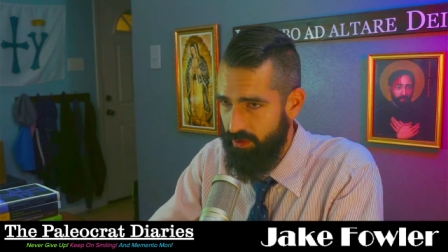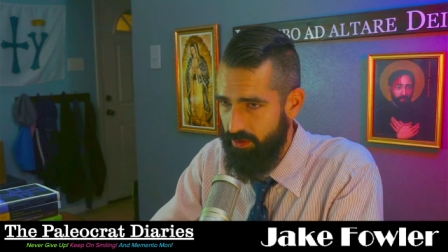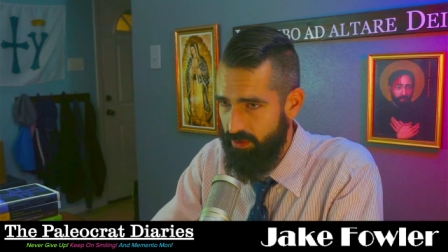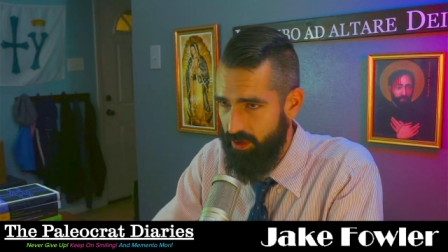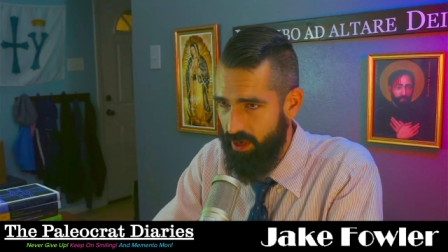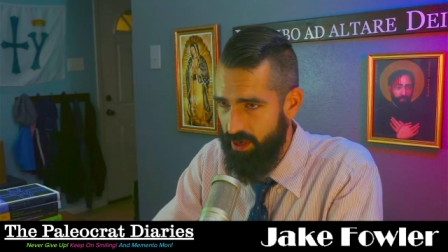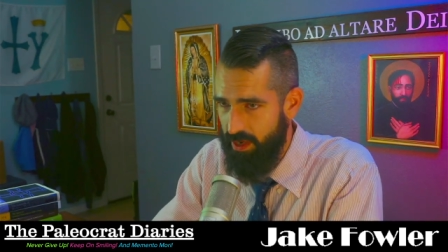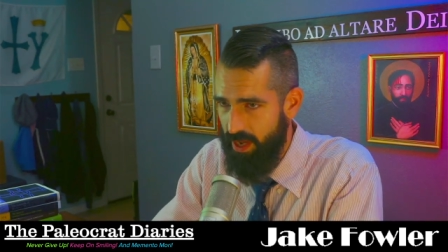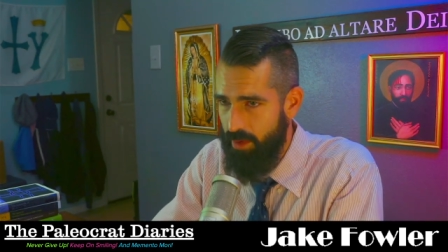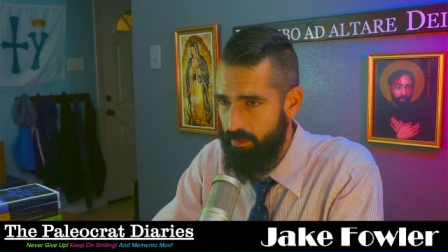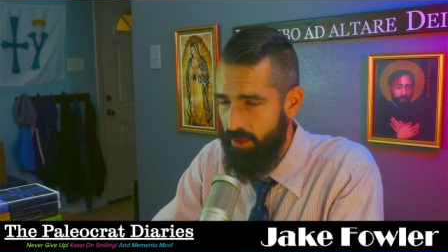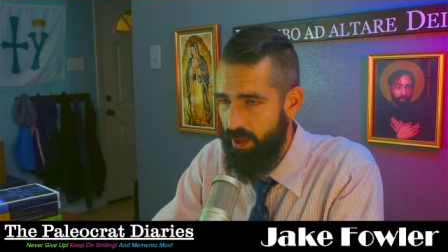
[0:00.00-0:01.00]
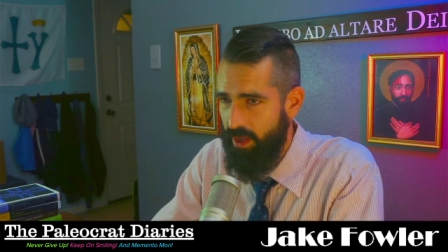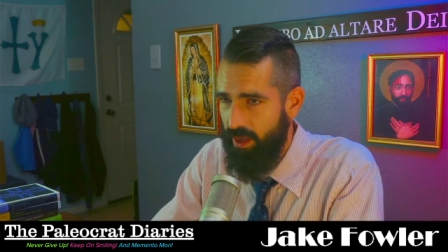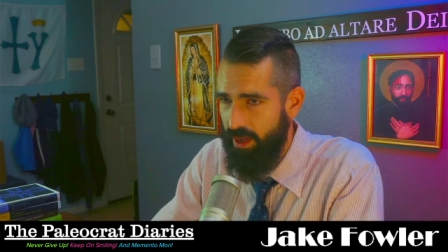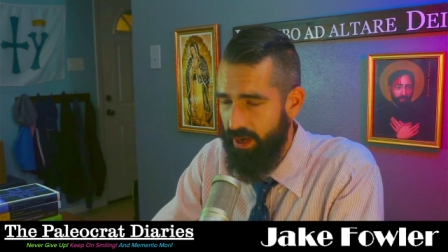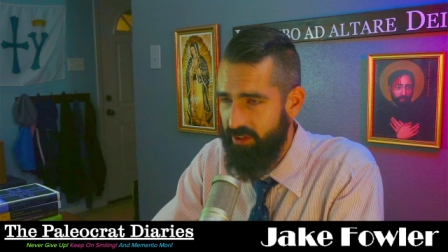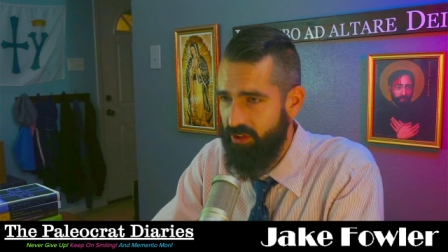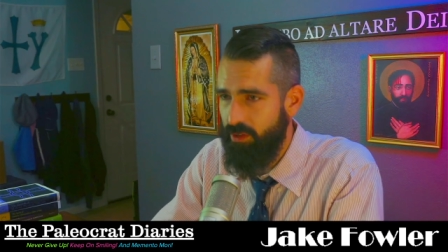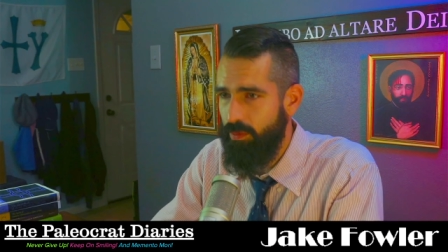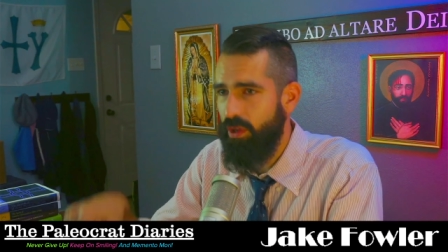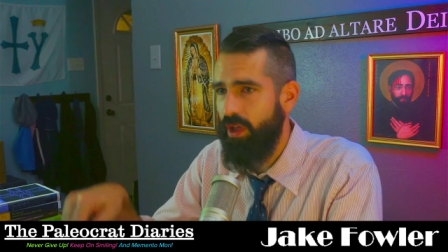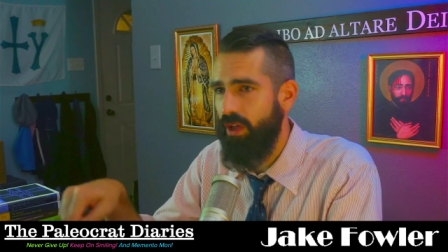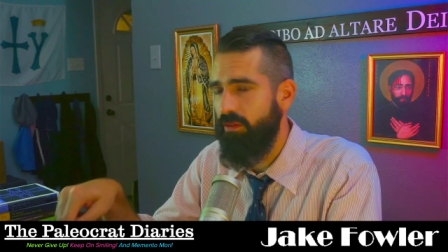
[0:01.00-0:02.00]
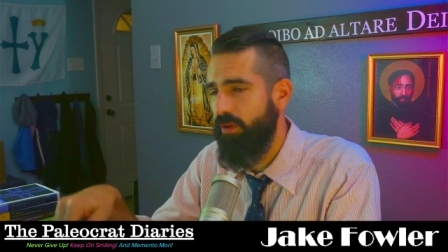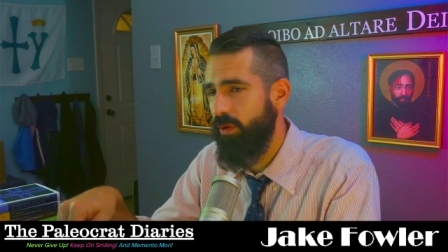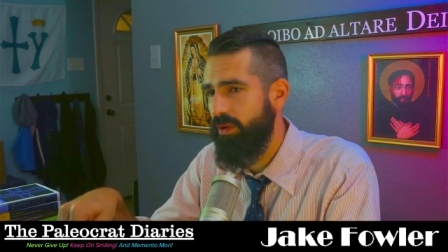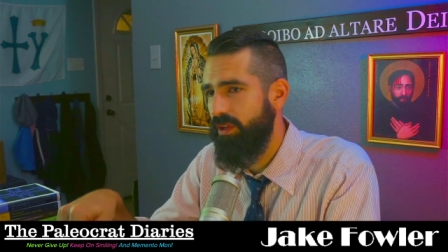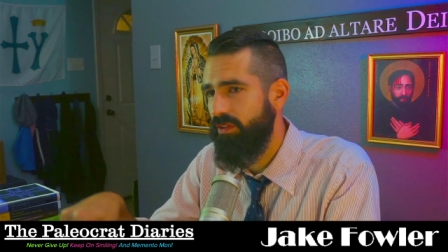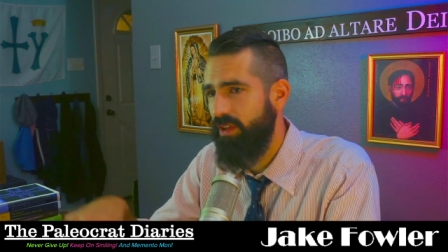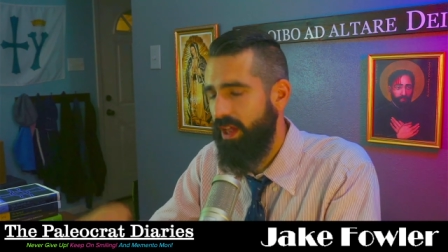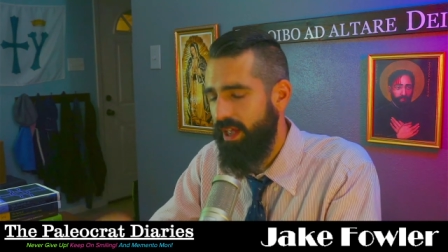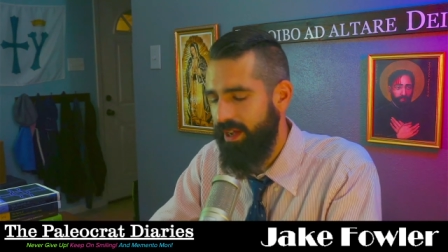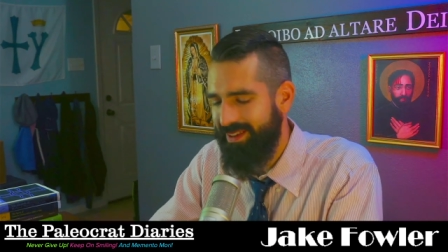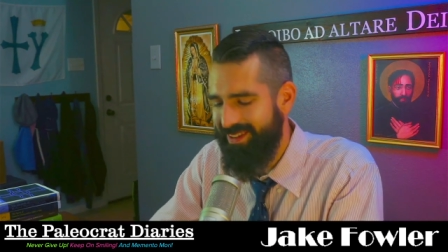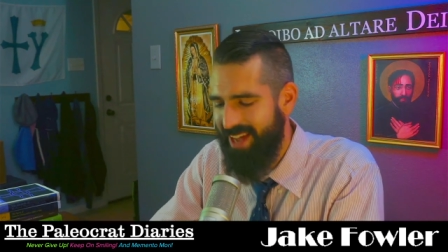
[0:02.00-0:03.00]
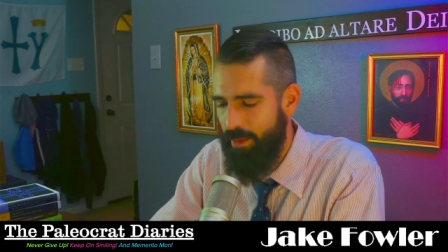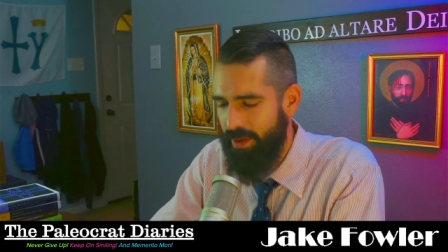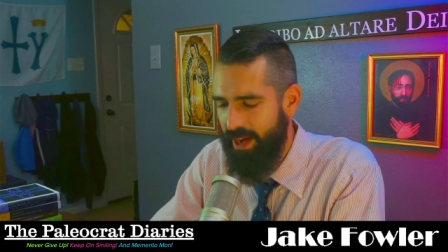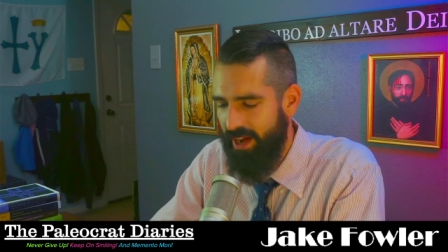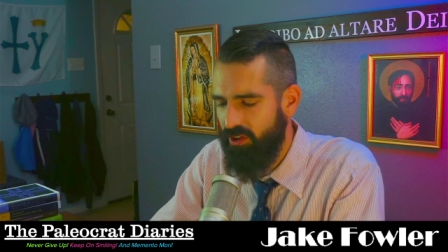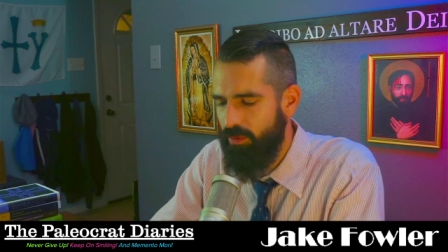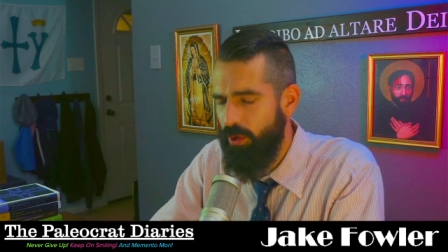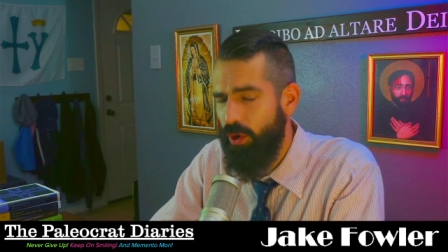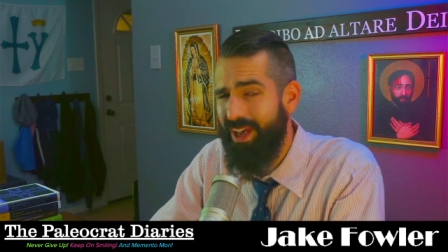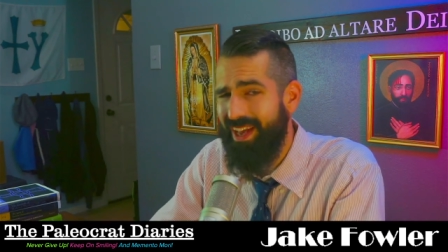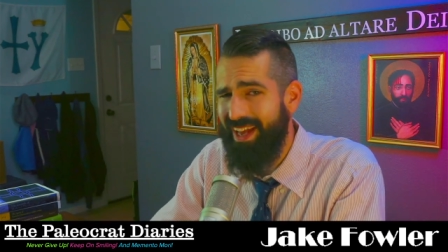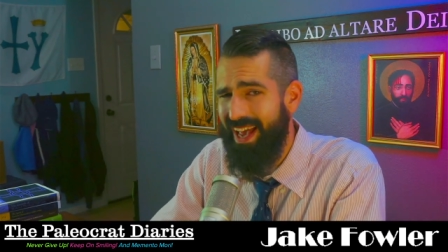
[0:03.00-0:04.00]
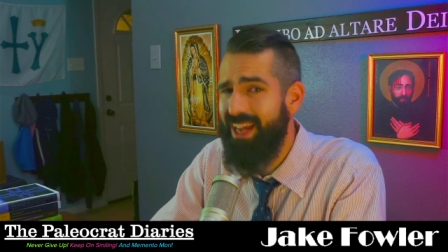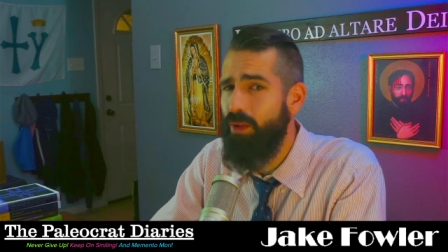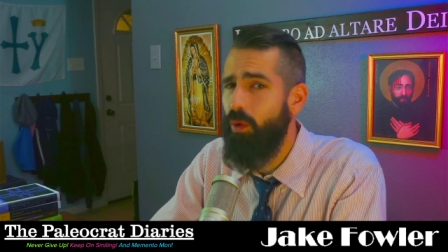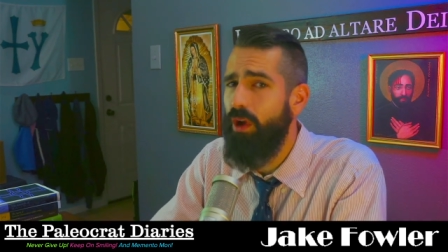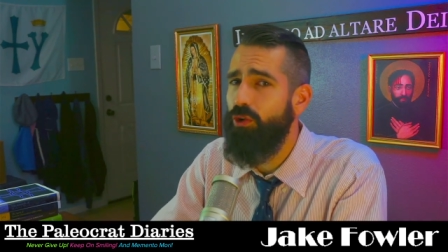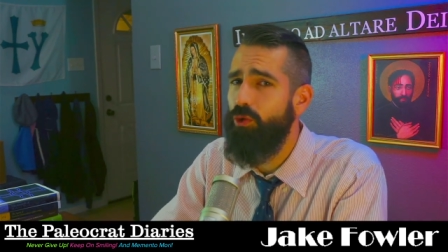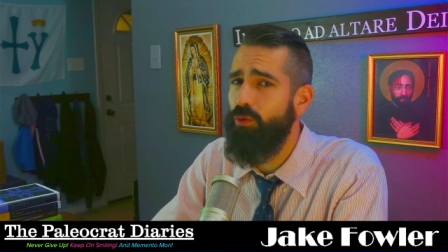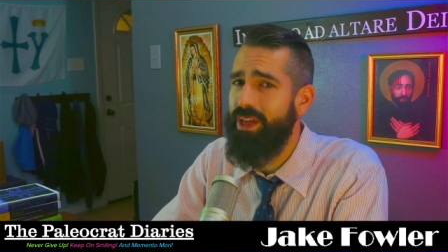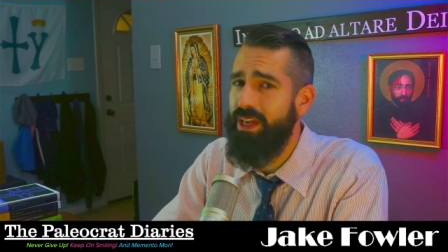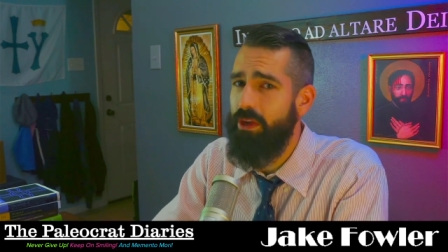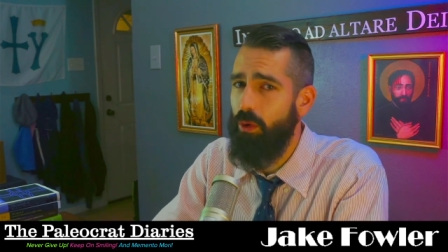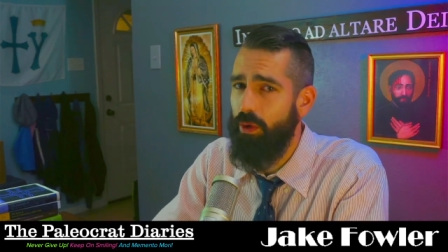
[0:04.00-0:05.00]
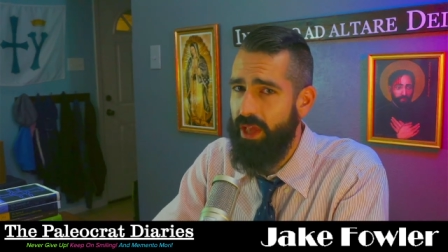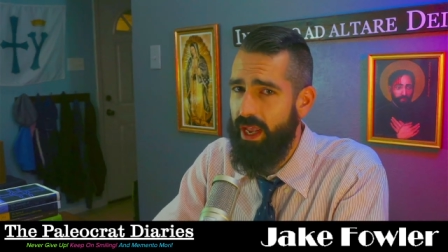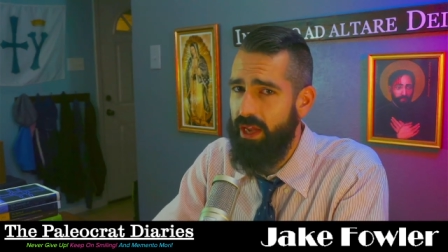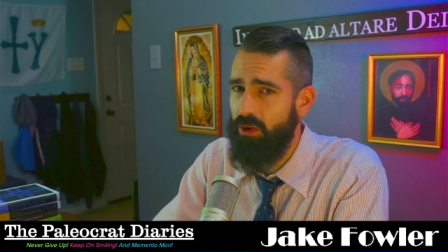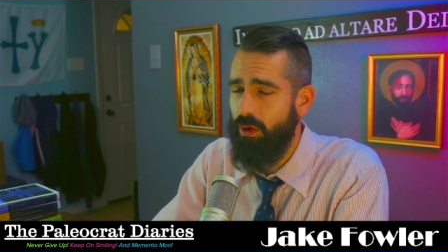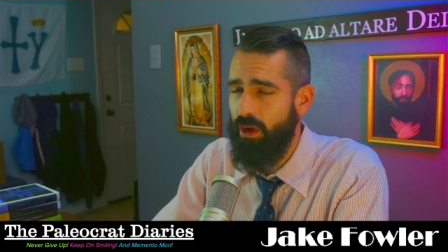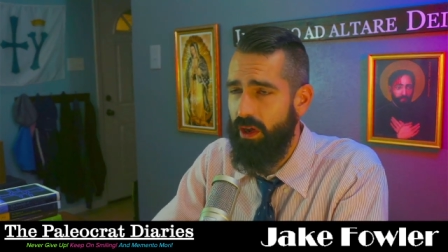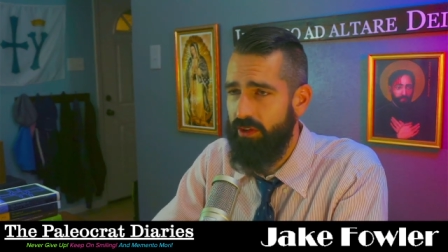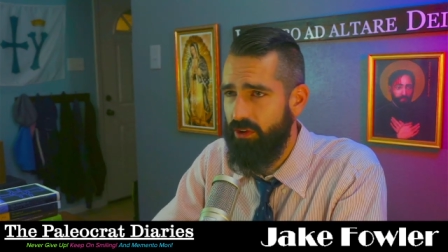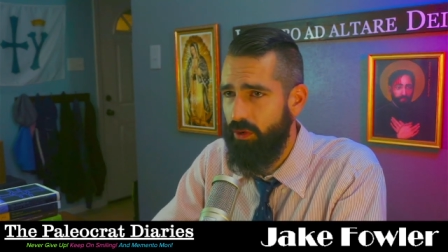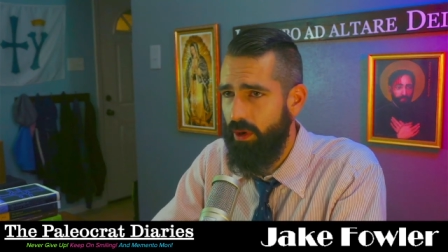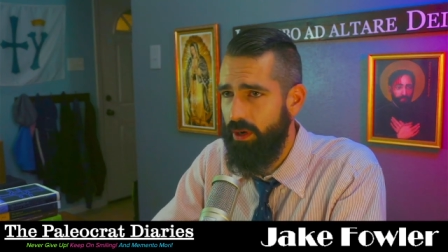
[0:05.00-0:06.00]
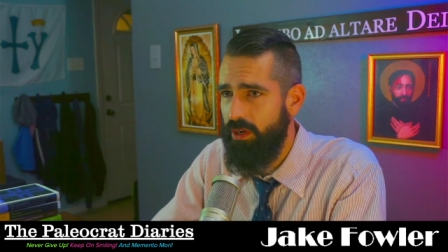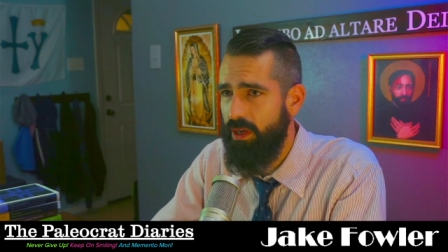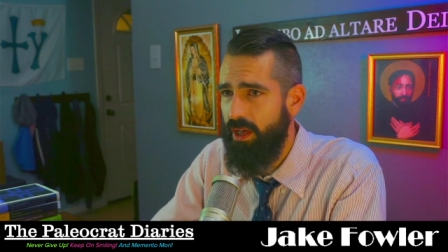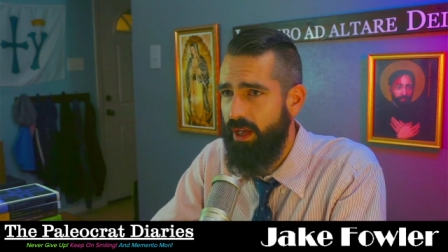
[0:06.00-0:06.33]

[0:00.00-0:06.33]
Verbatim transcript: condemn and excommunicate Photius, condemn and excommunicate anyone whom he ordained or consecrated,